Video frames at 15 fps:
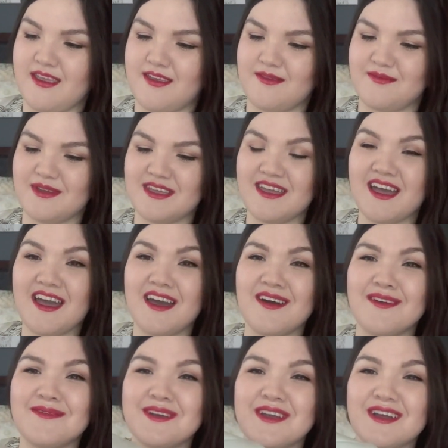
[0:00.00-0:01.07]
But yeah,
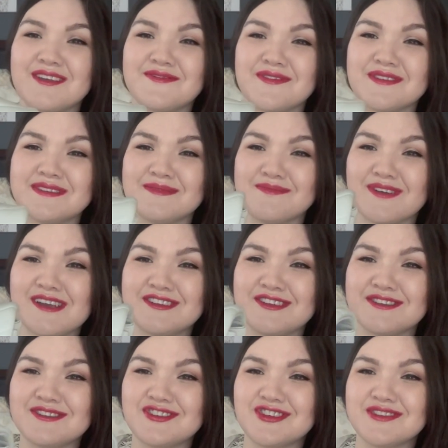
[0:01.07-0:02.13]
oh my gosh, first
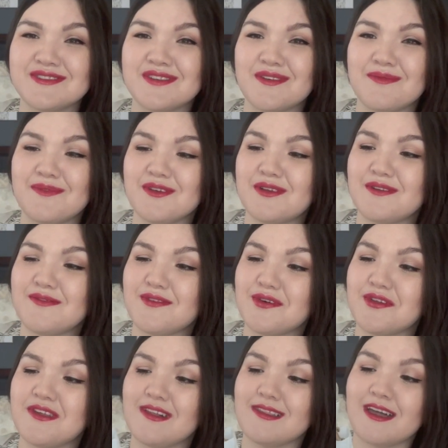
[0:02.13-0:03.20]
impressions, she's so
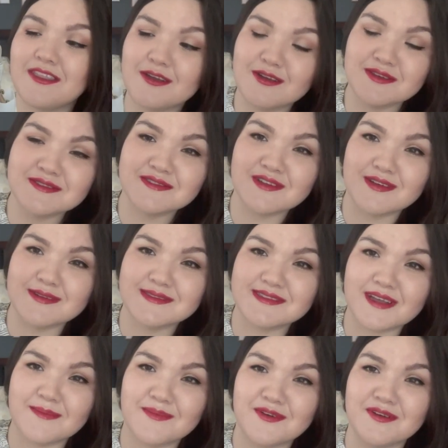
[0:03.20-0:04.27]
beautiful. The leather is so
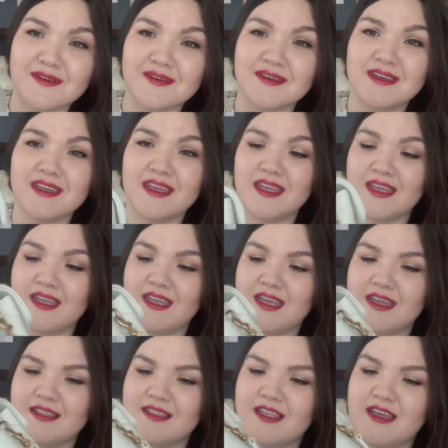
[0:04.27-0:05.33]
supple
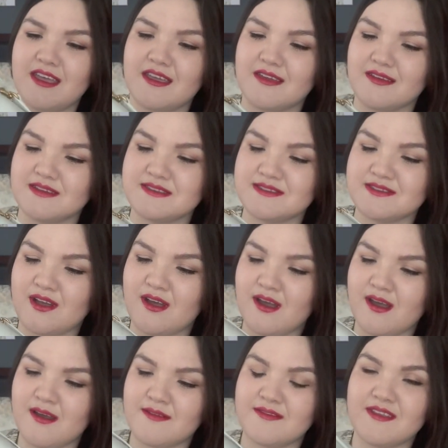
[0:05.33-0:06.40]
and like
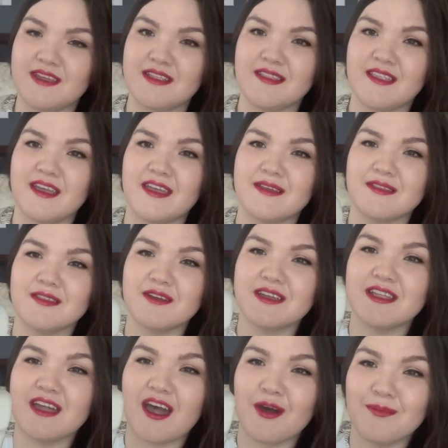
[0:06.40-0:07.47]
soft, and like look
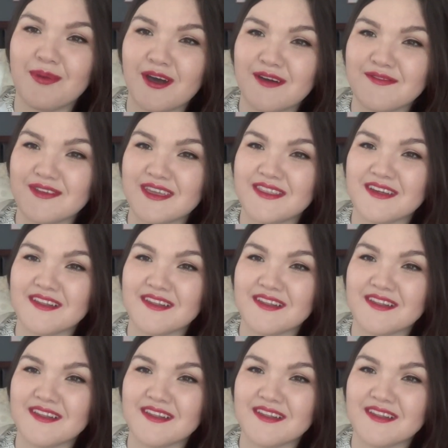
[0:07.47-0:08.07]
at how puffy the